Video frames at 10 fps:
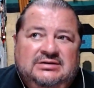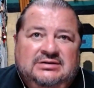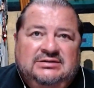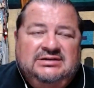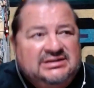
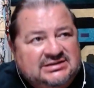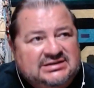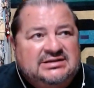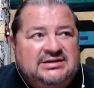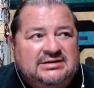Let that
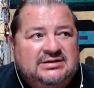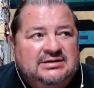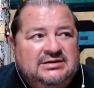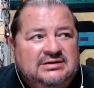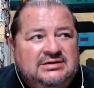sink in.
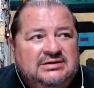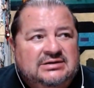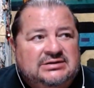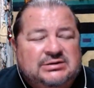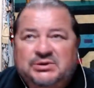
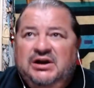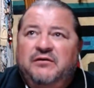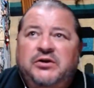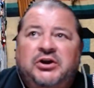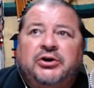So
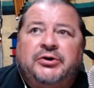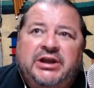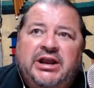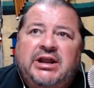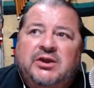whatever you're
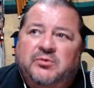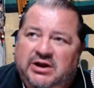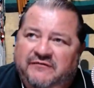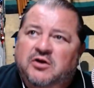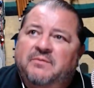creating or
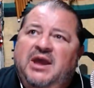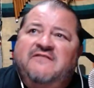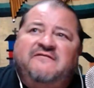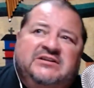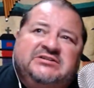whatever you're
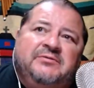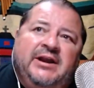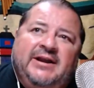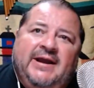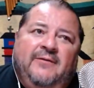manifesting
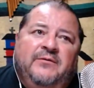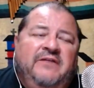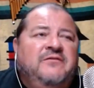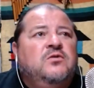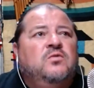right now,
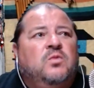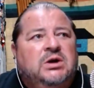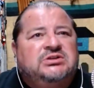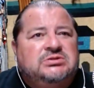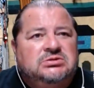whatever you
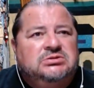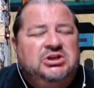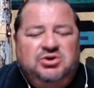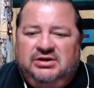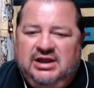want
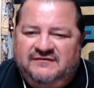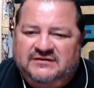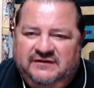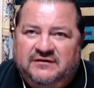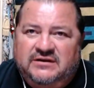in your life
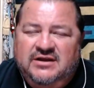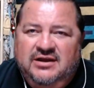differently,